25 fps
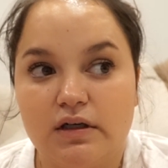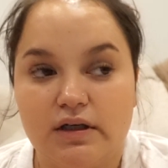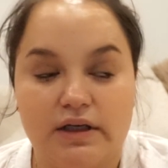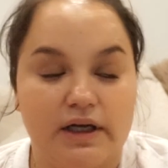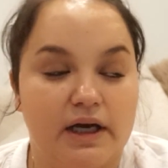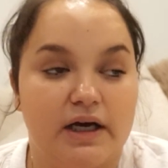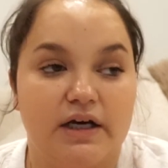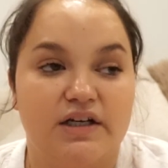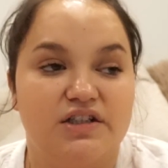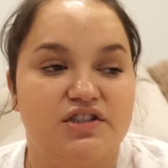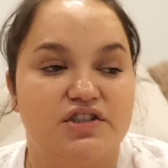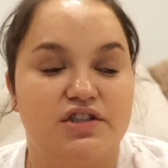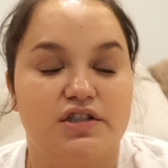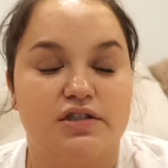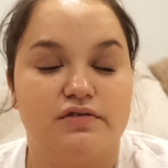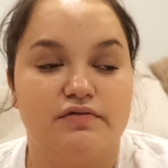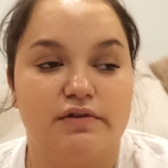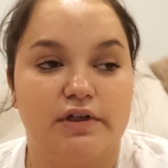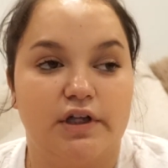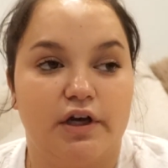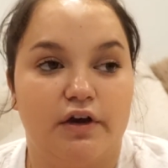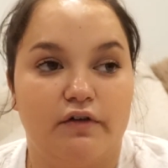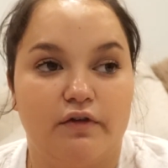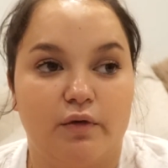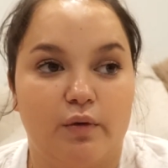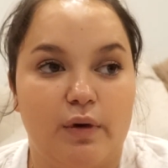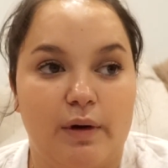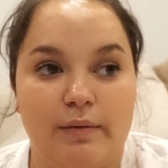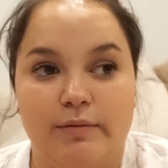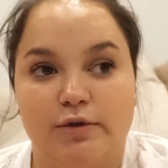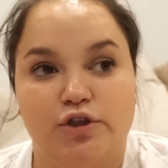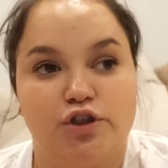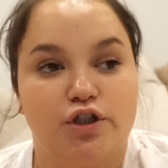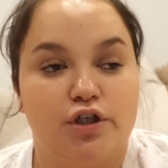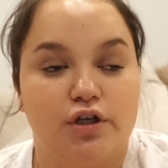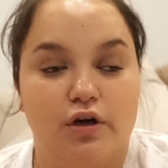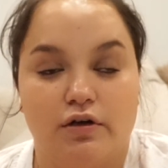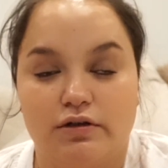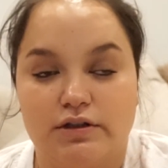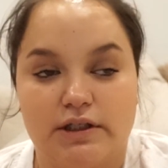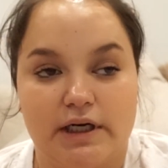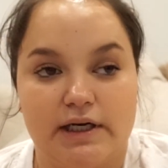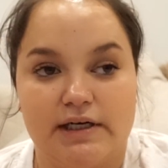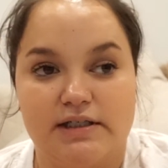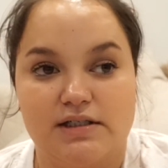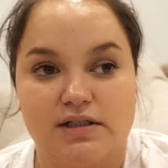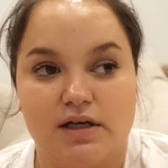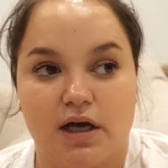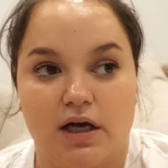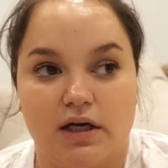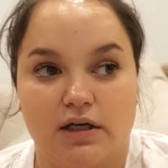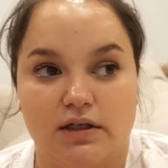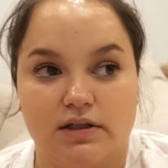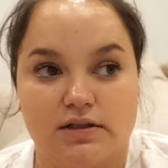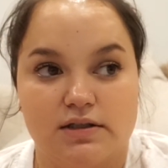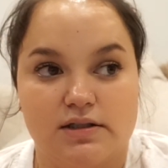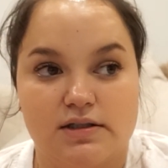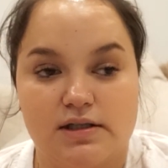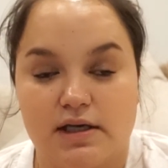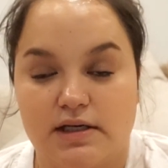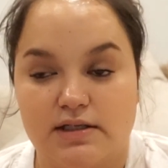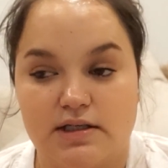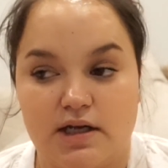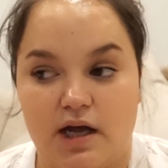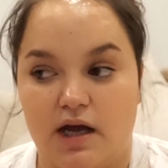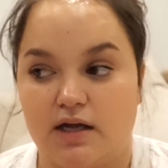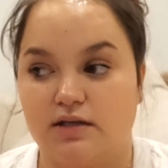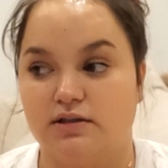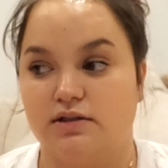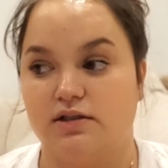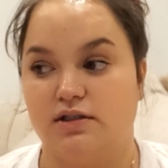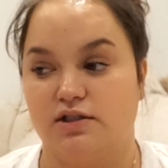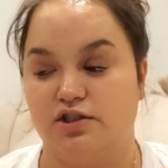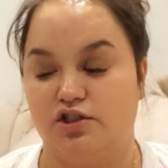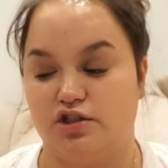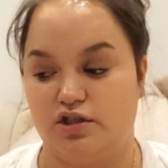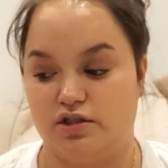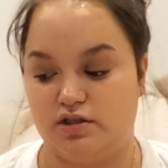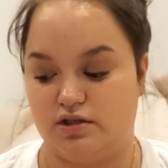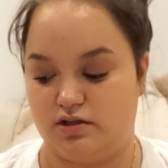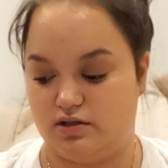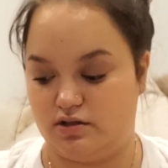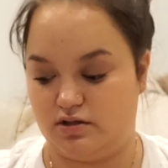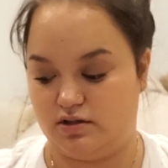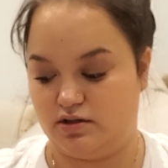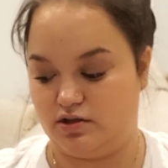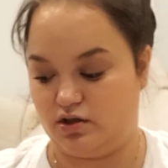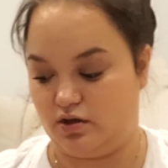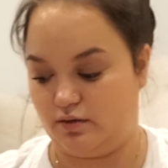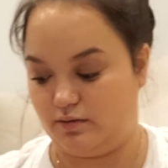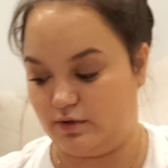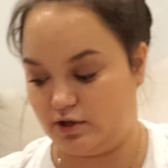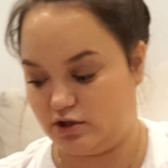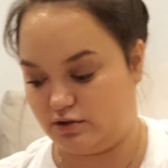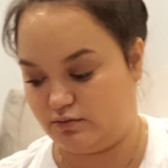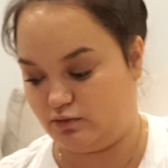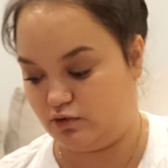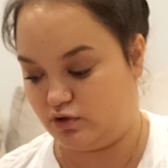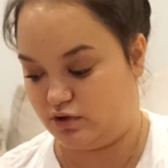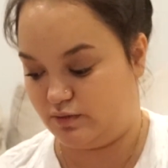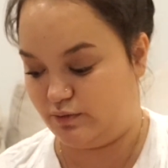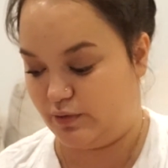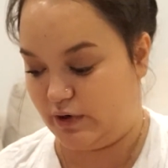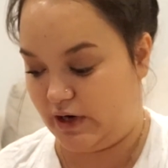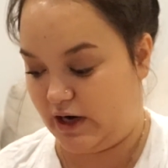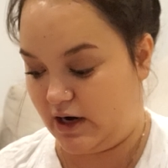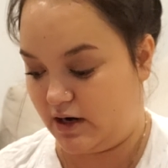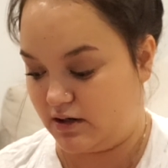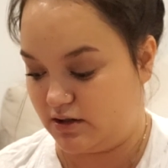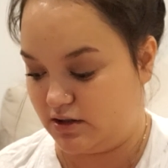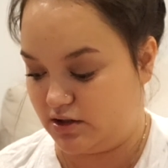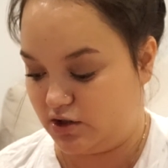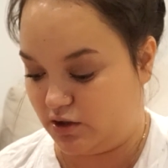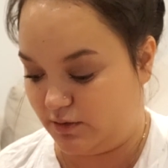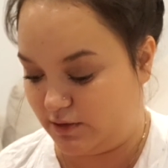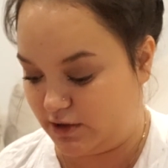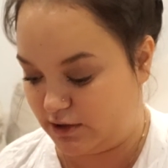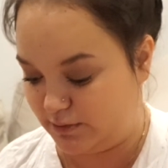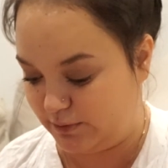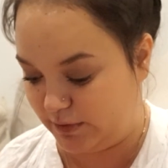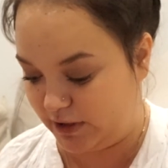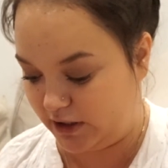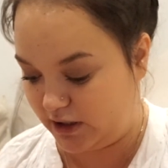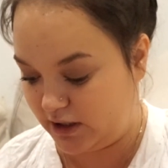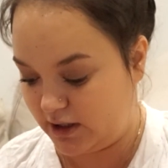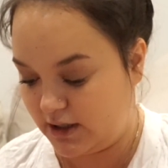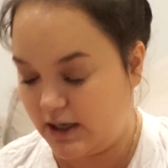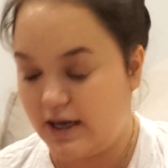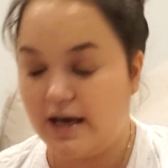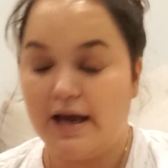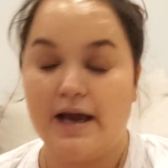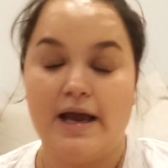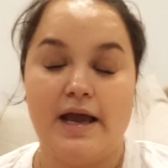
yeah, it's just really overwhelming. Should have gone to East Gardens. East Gardens is just so much more spread out and so much bigger.